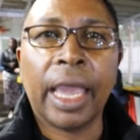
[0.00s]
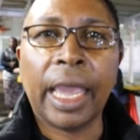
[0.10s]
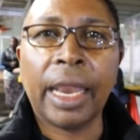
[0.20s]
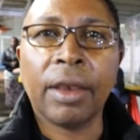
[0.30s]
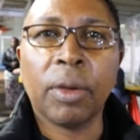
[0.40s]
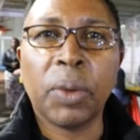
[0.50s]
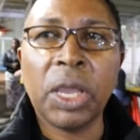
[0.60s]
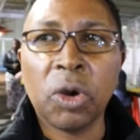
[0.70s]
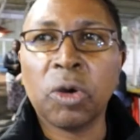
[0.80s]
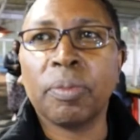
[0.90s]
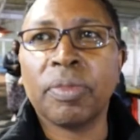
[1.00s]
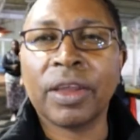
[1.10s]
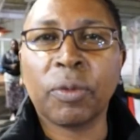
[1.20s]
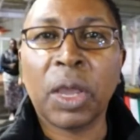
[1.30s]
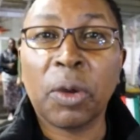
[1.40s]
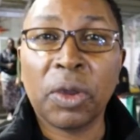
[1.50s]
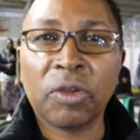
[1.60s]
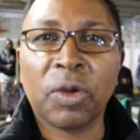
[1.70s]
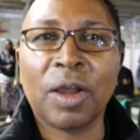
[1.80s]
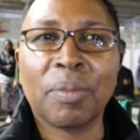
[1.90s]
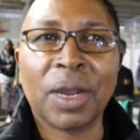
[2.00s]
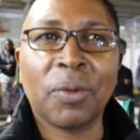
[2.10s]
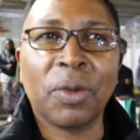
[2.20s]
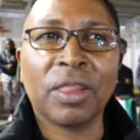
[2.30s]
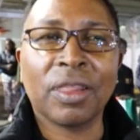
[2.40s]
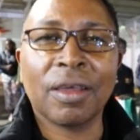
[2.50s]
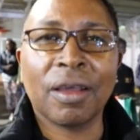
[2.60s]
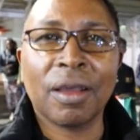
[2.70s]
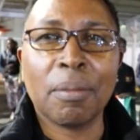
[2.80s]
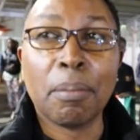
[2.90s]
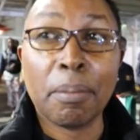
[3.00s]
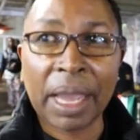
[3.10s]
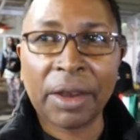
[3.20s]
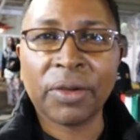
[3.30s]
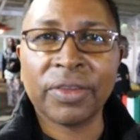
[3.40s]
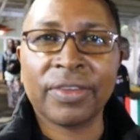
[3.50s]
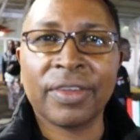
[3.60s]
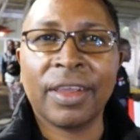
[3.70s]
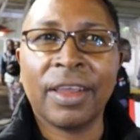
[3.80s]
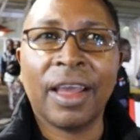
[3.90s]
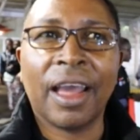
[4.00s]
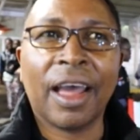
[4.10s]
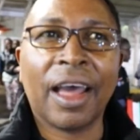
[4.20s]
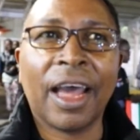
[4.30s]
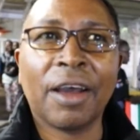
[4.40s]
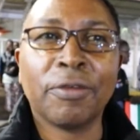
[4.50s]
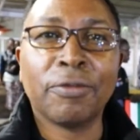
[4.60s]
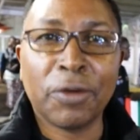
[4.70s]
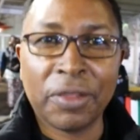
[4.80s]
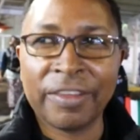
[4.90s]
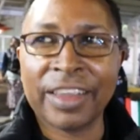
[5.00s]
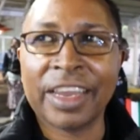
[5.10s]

and we hope that we are going to come back with medals uh, for this